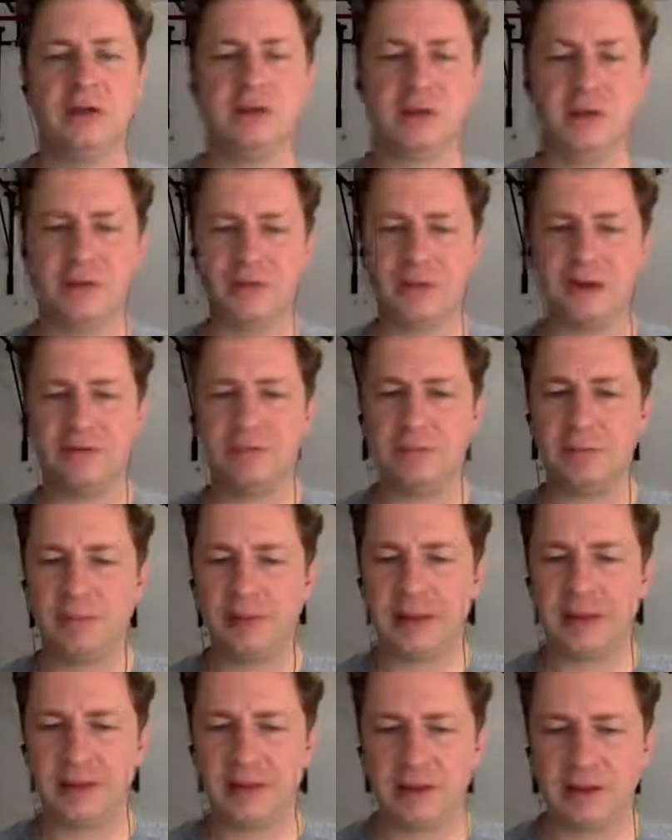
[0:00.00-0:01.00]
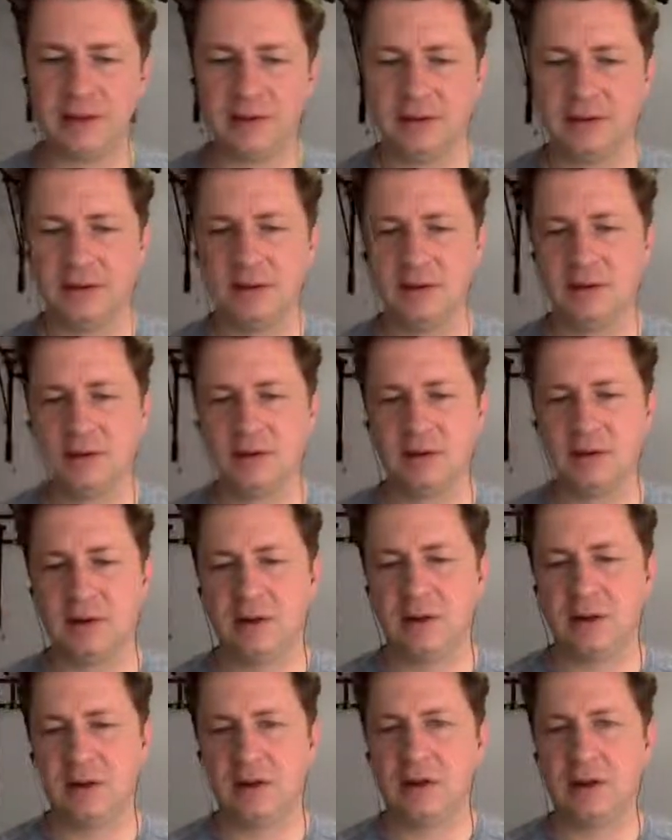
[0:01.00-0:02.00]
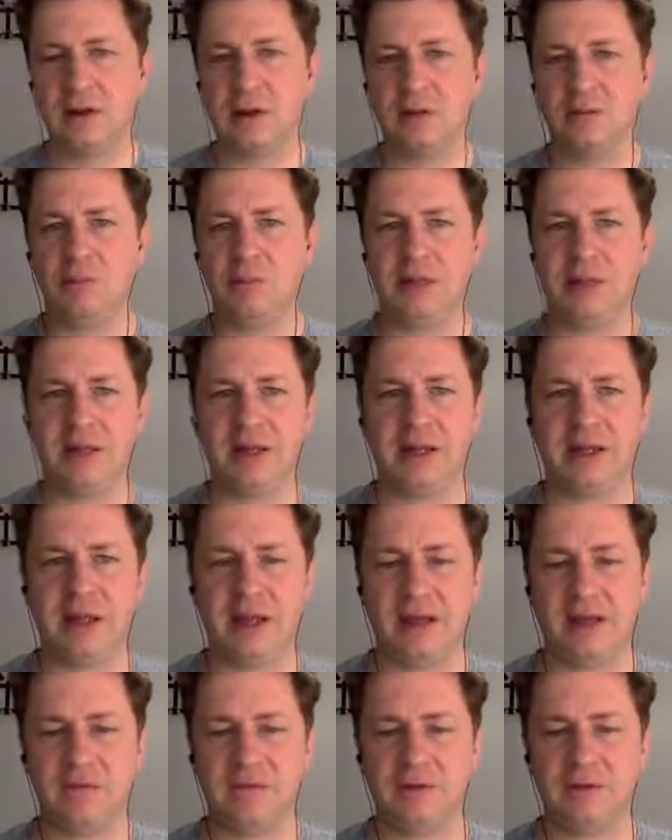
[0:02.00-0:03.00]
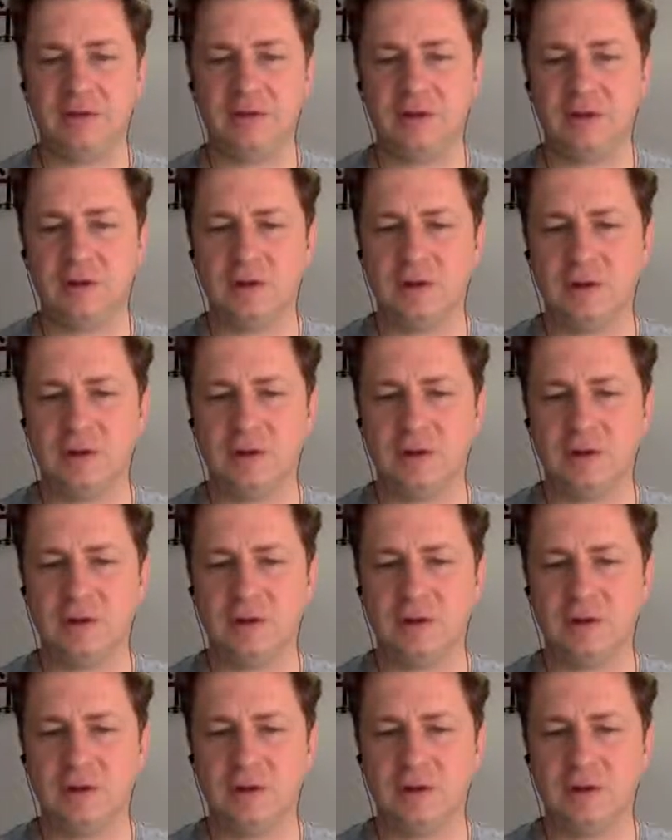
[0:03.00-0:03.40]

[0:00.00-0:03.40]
So now we have a blank canvas.